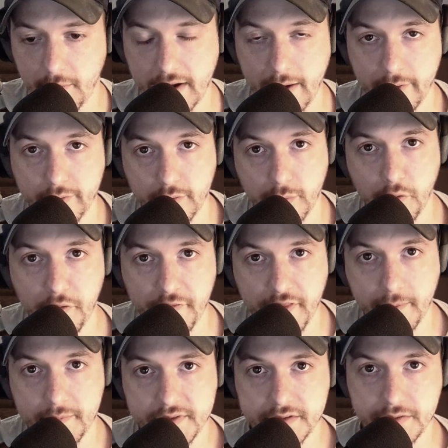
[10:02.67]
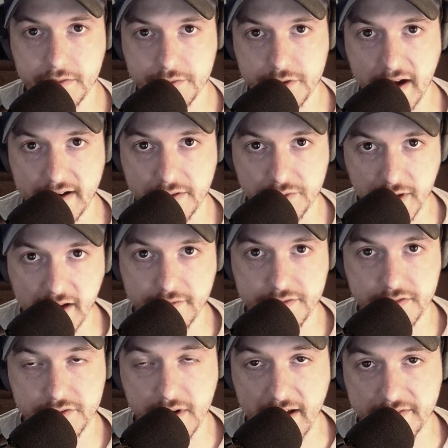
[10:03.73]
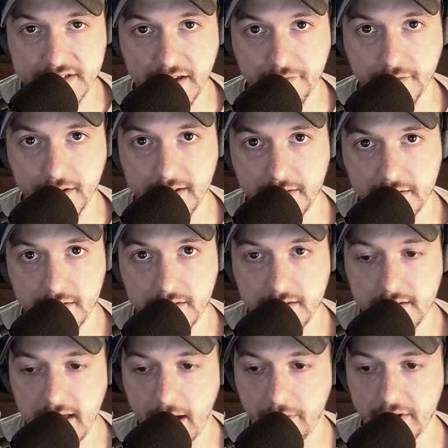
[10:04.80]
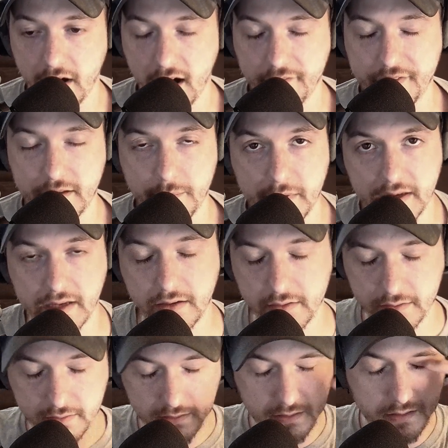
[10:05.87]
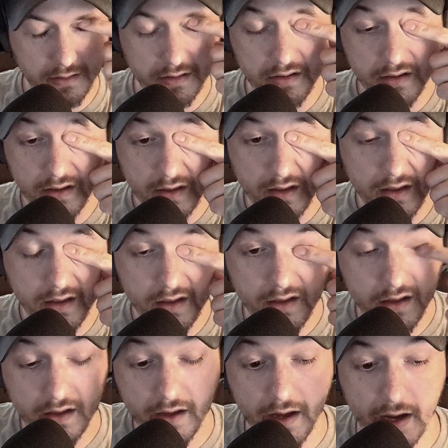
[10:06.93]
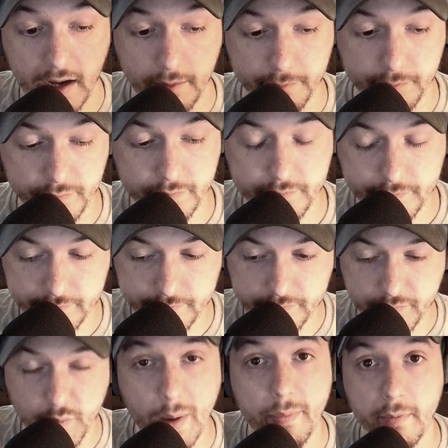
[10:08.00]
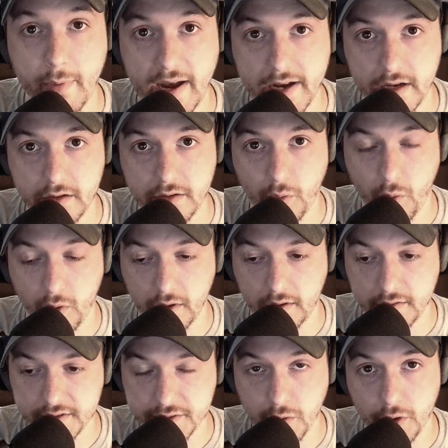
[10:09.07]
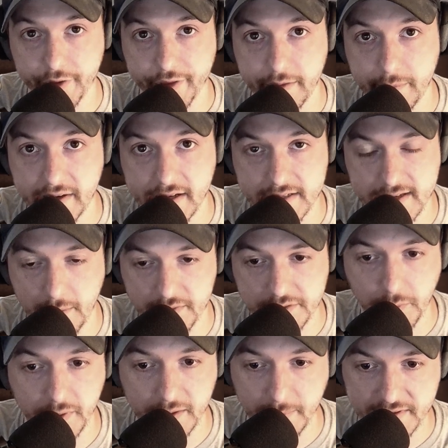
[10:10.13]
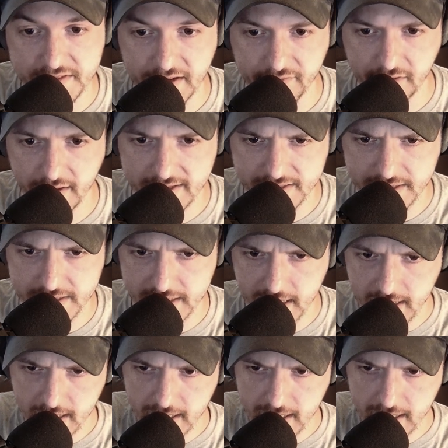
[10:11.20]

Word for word: And when I would remove them to try to drive, drive safely, I would often be um, reprimanded or scolded because I wasn't wearing my safety glasses.